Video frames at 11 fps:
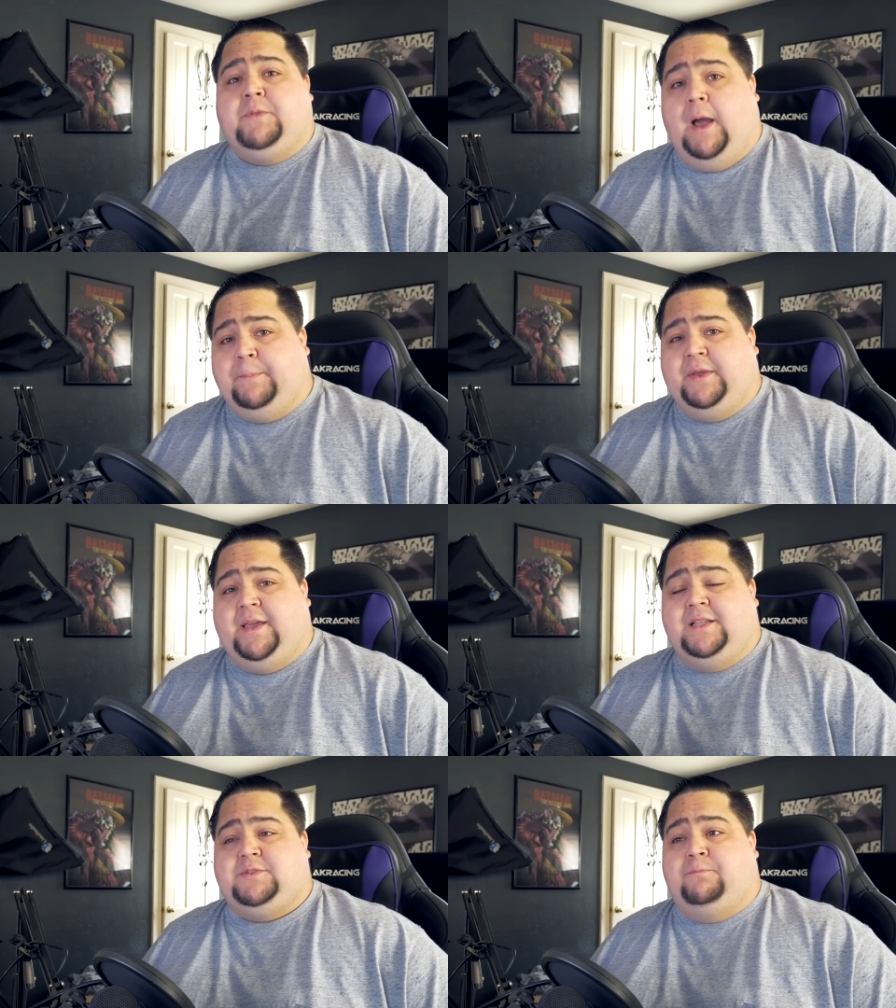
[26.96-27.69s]
up
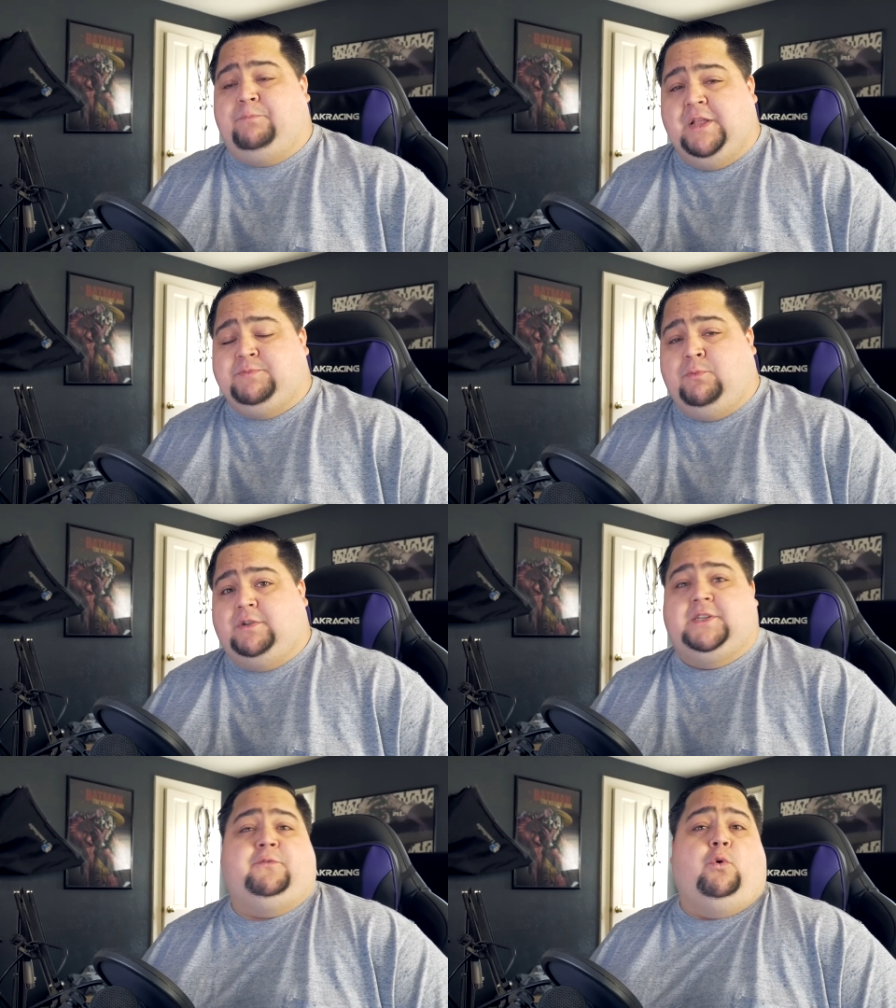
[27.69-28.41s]
against
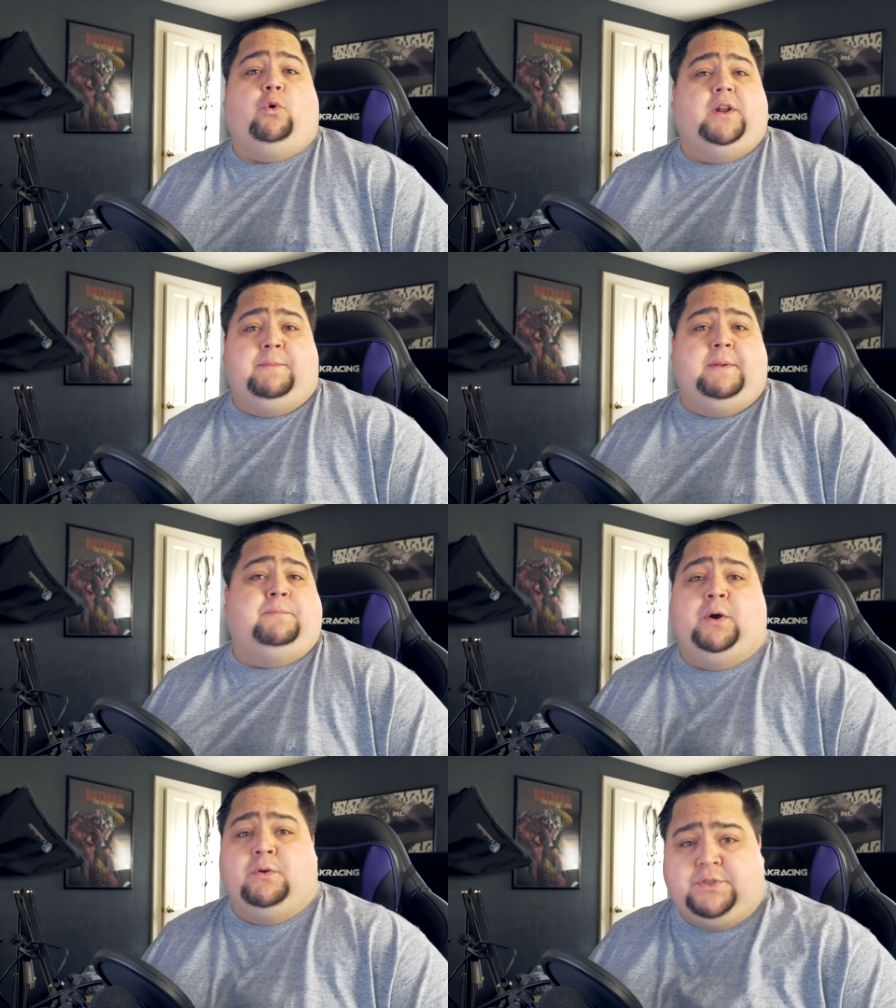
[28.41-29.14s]
benchmarks that have already been
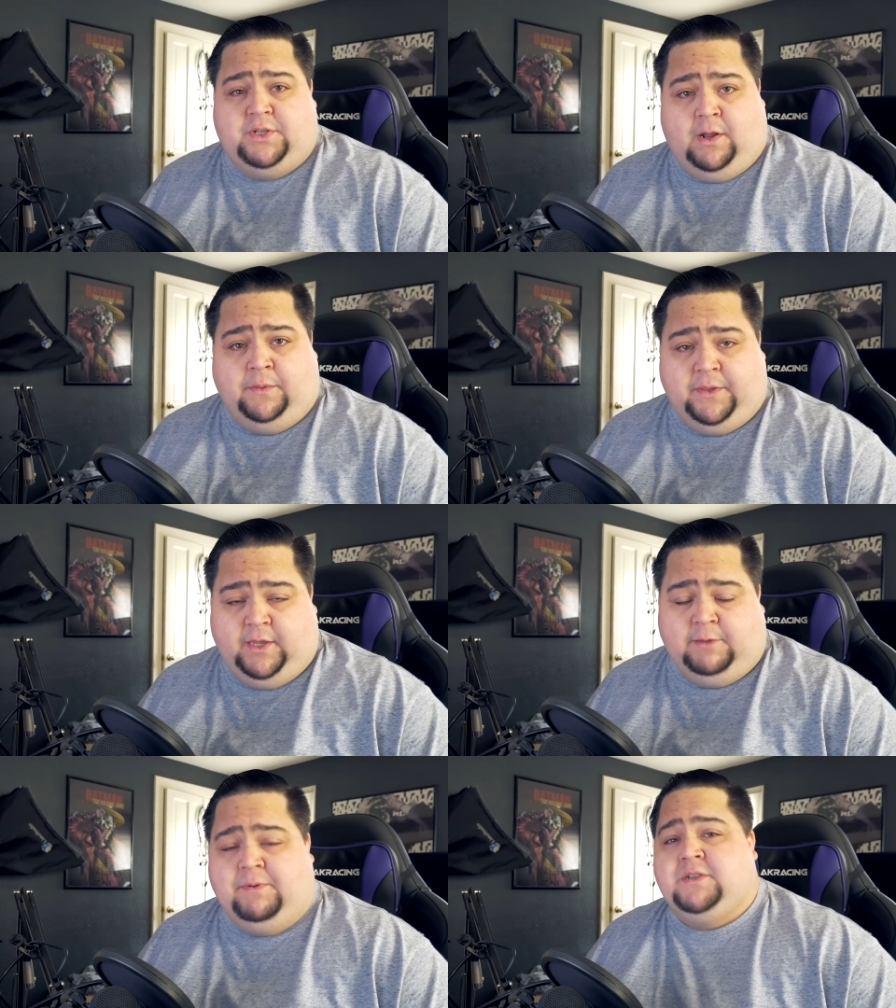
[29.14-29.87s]
posted on the
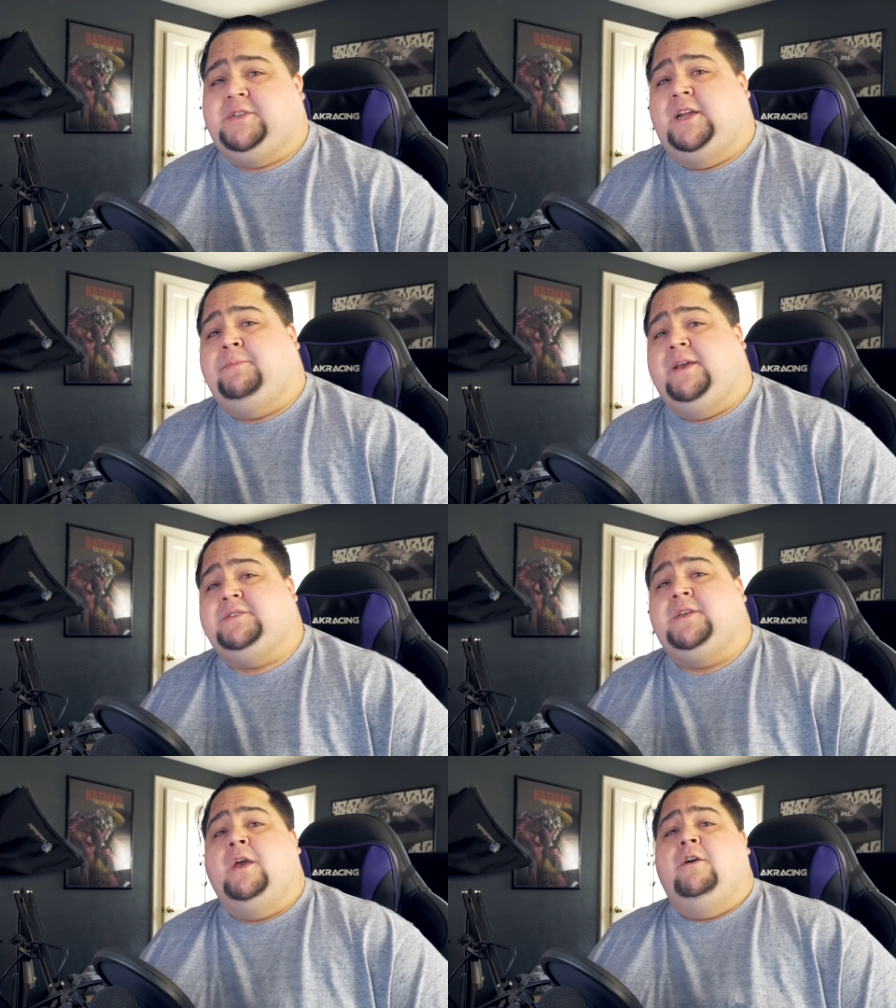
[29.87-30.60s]
Geekbench database